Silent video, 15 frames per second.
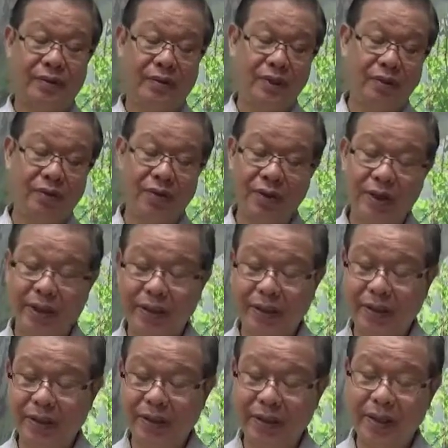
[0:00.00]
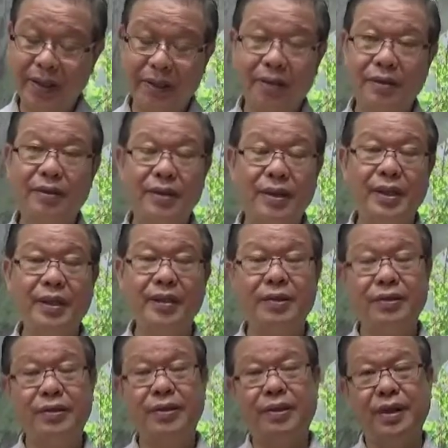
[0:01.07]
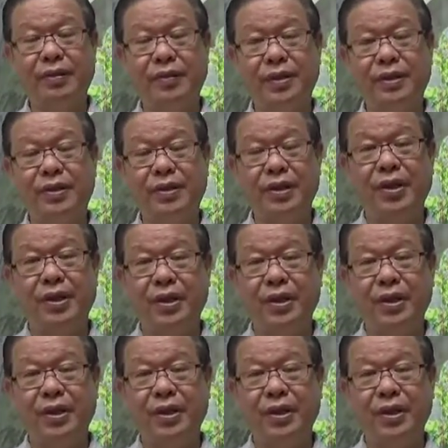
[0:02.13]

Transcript: Sakyamuni. He's saying, okay, you have this